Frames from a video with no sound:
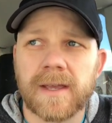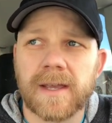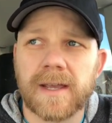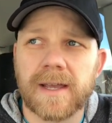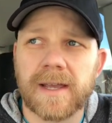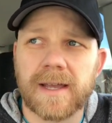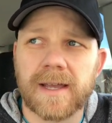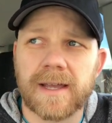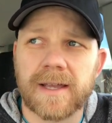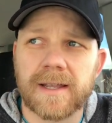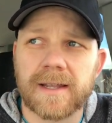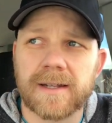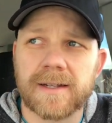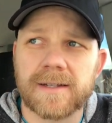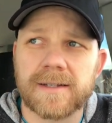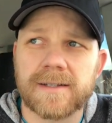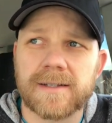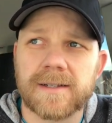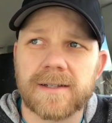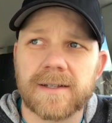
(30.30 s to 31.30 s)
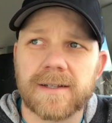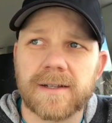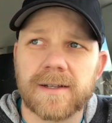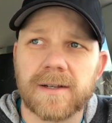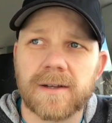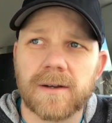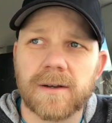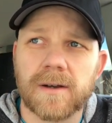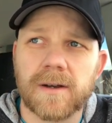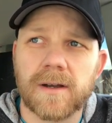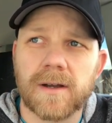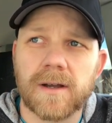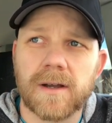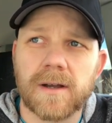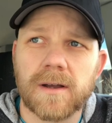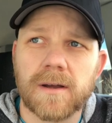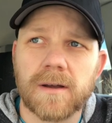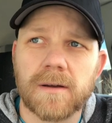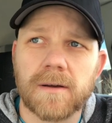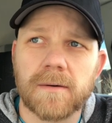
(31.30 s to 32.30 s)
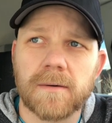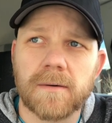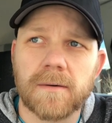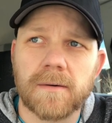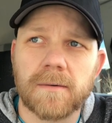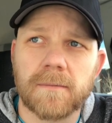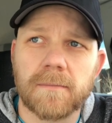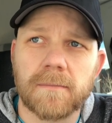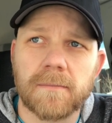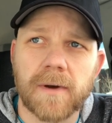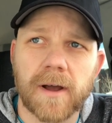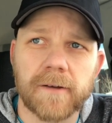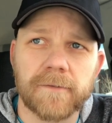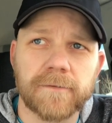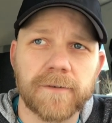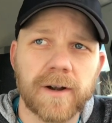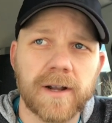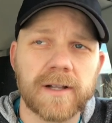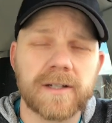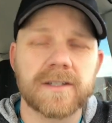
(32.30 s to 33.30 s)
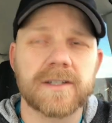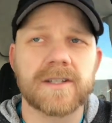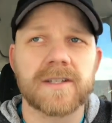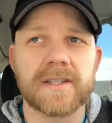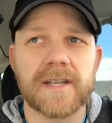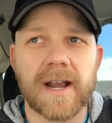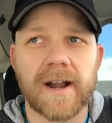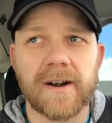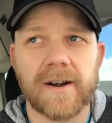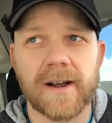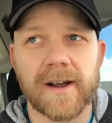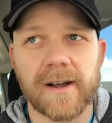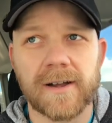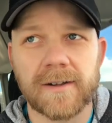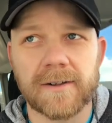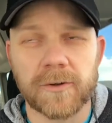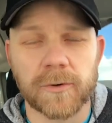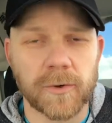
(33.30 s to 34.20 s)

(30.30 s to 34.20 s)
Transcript: and my friend Sarah,